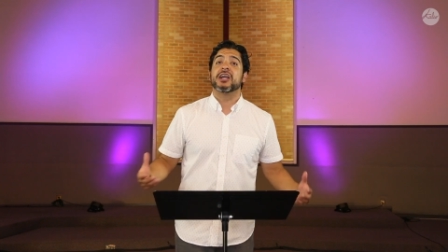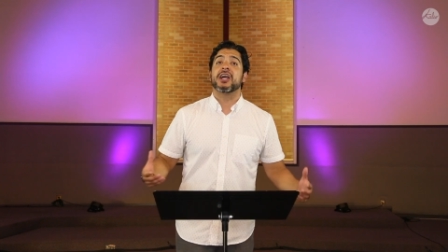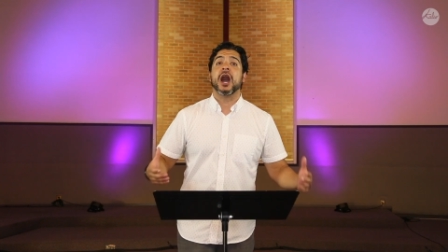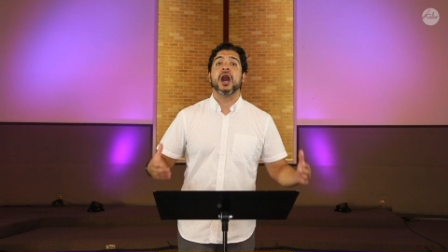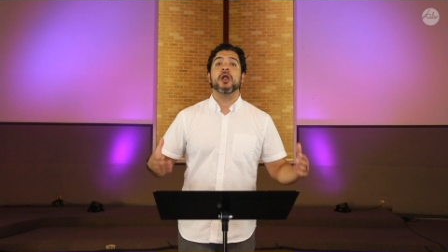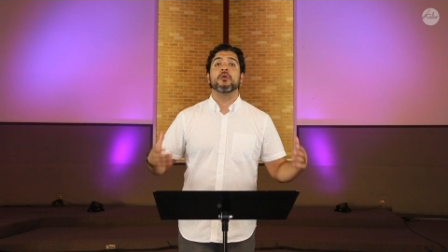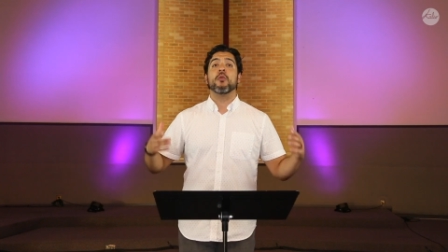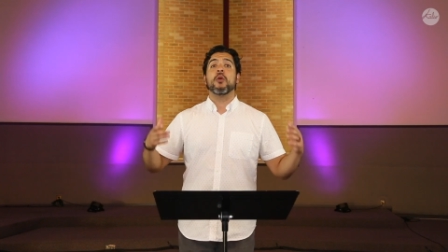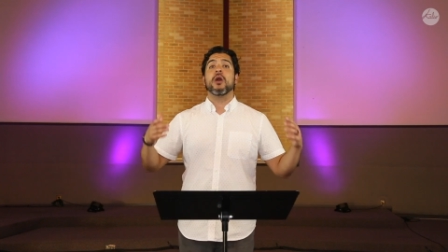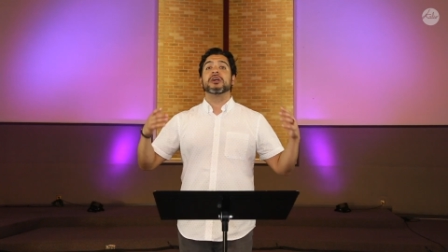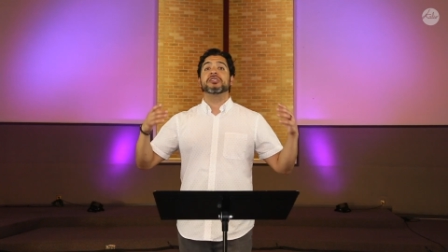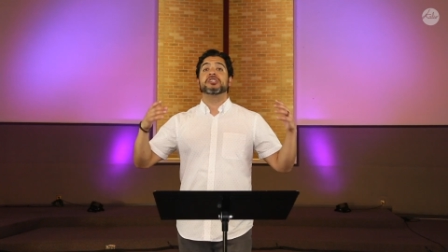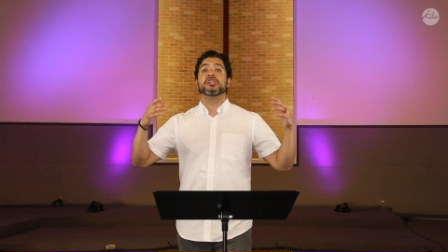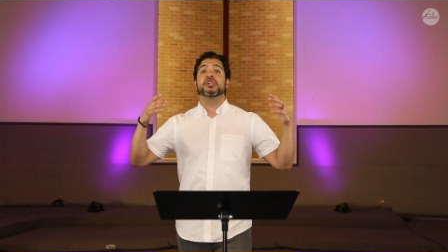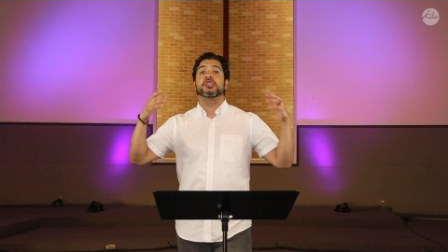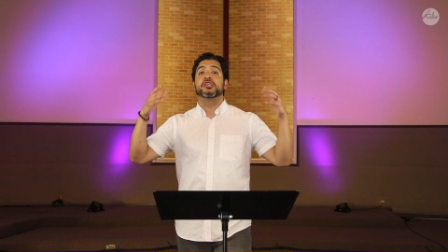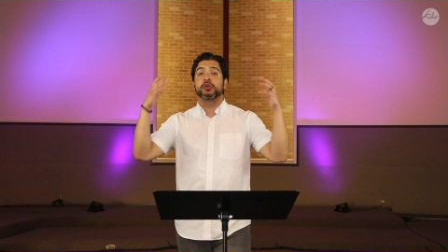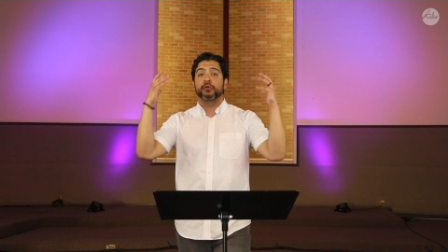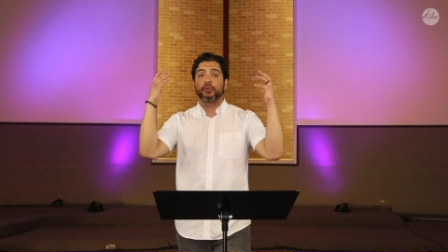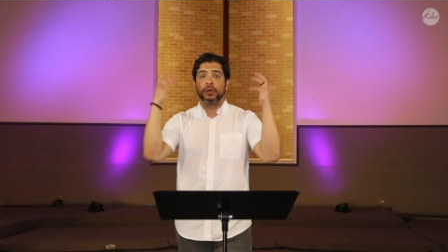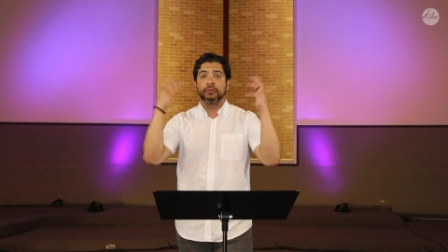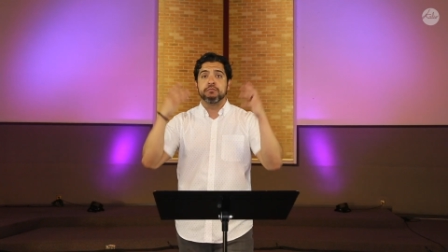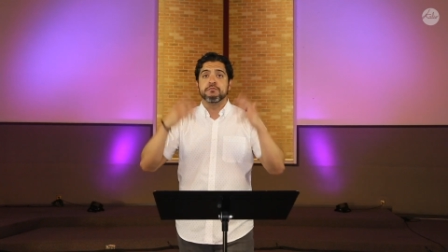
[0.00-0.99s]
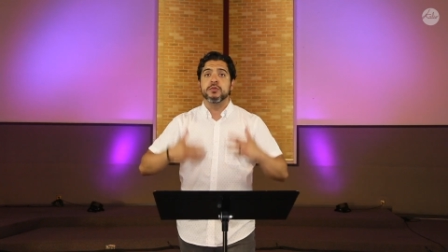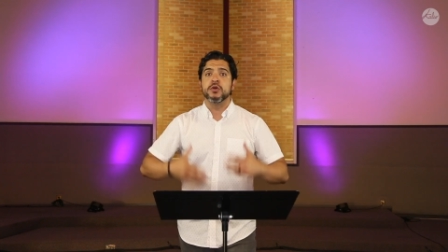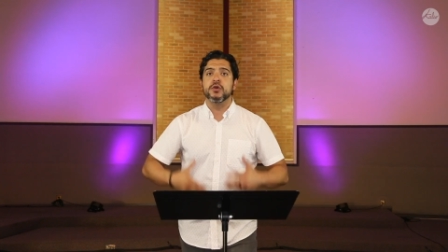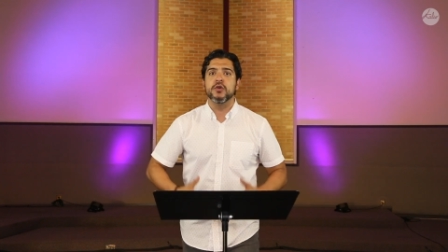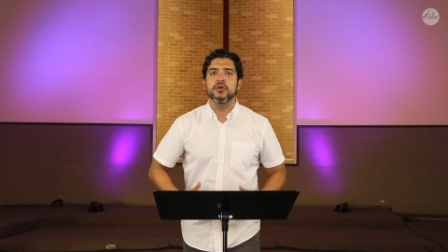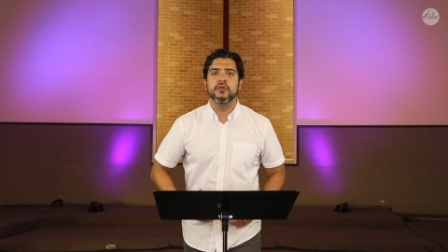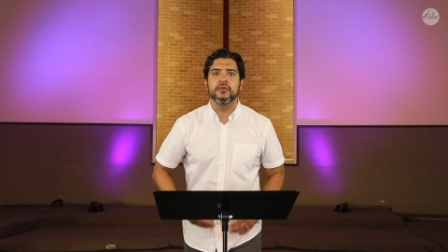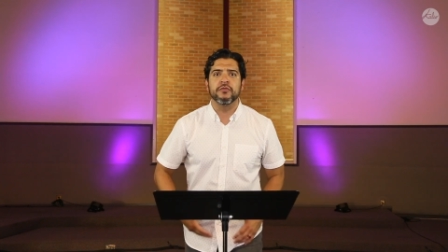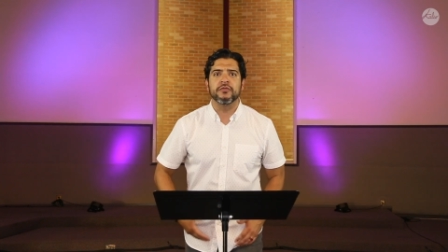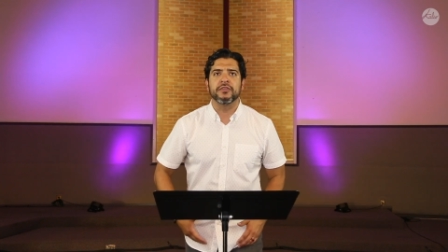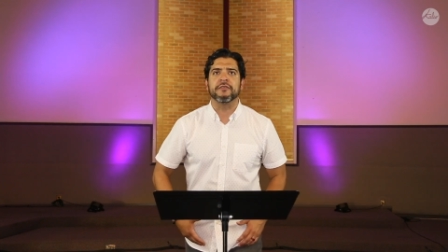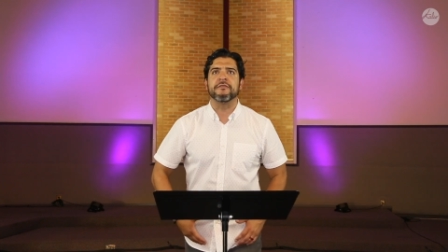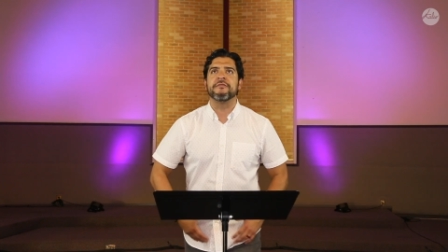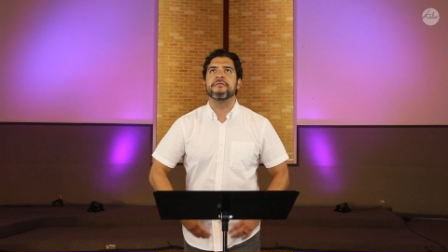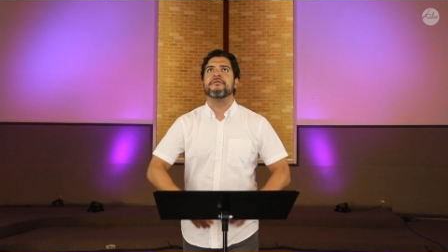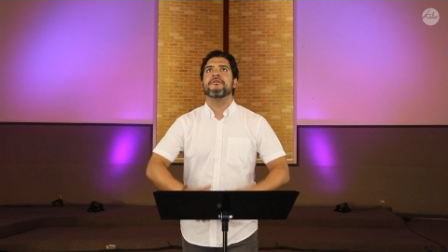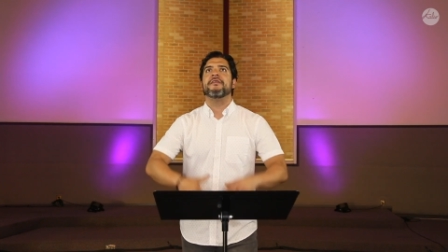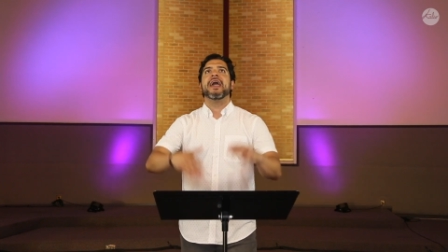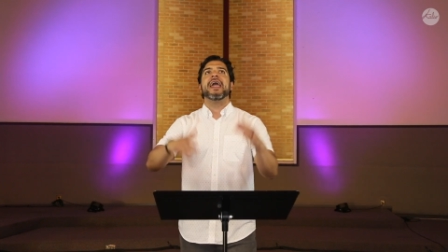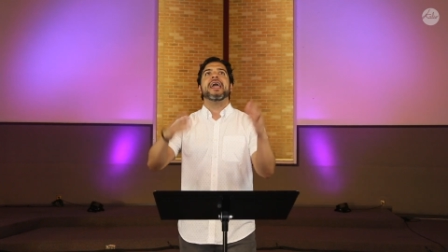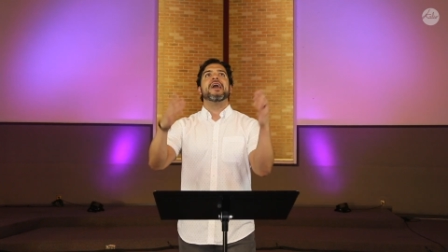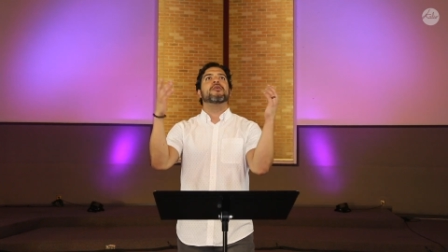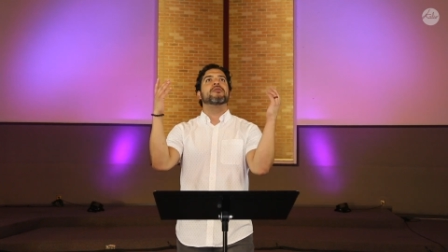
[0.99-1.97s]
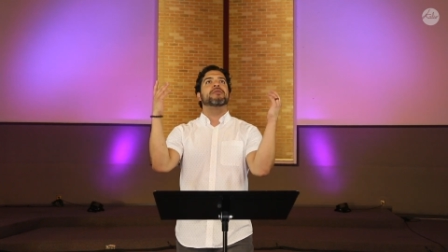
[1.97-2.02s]
God wants you to remove the
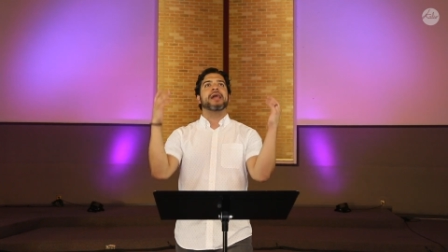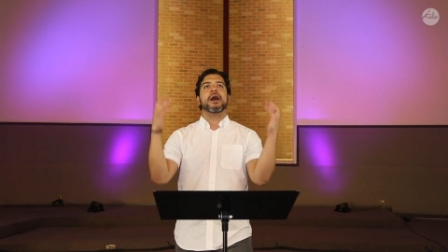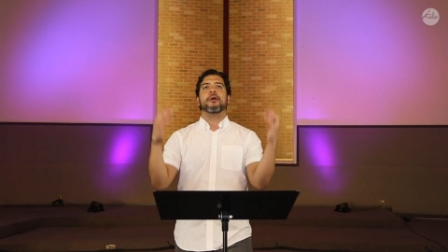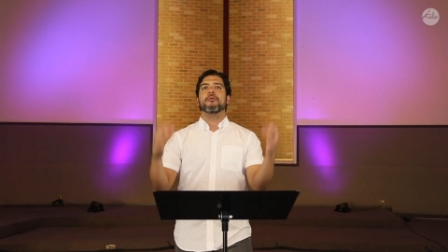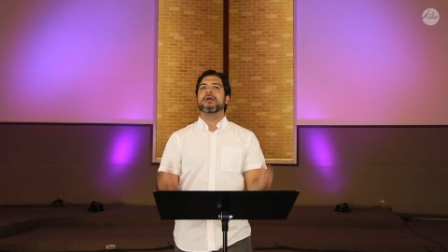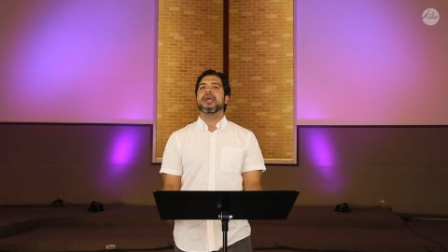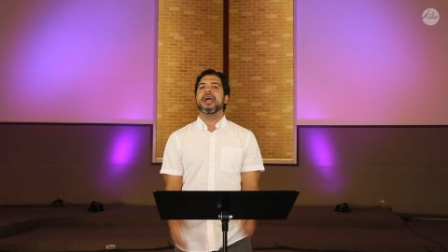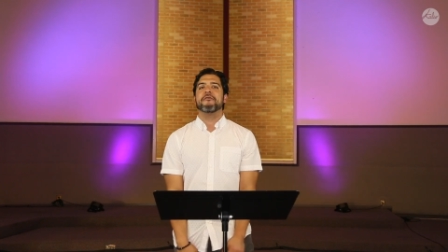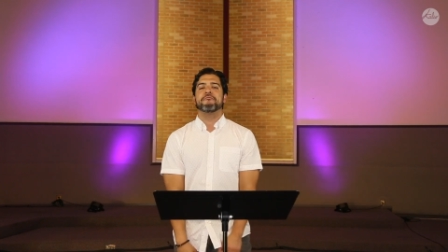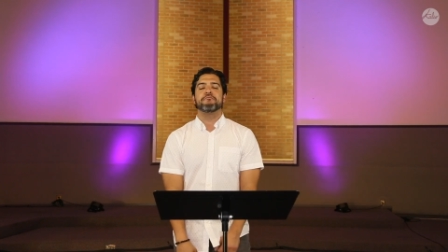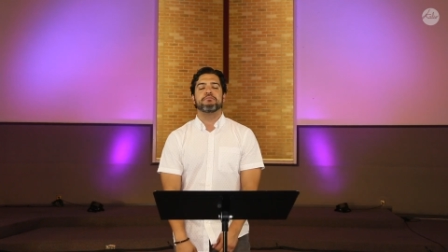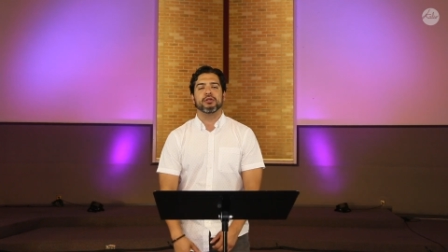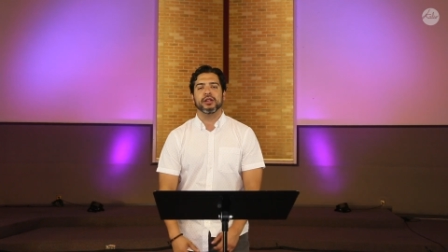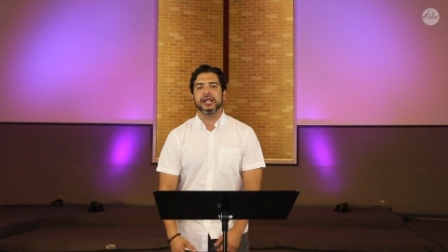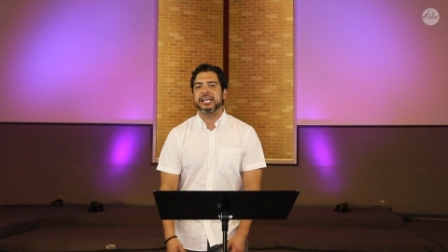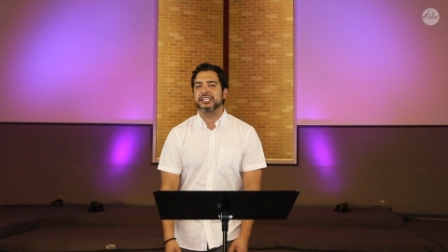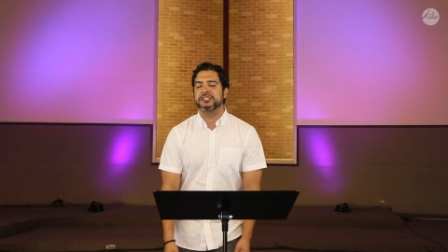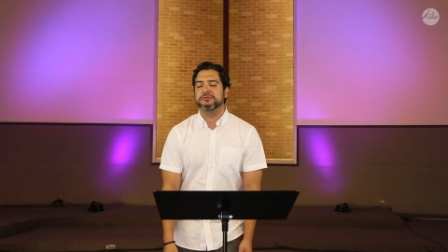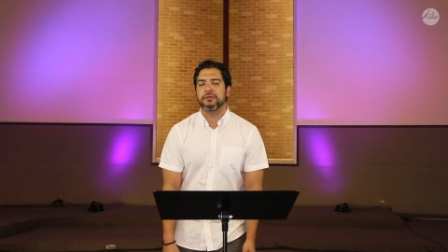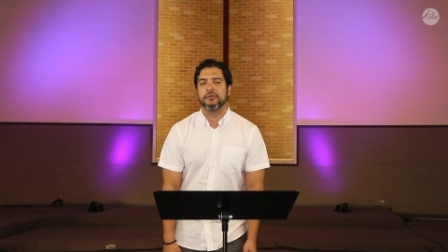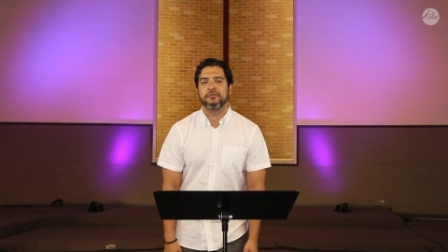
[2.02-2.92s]
veil that we have placed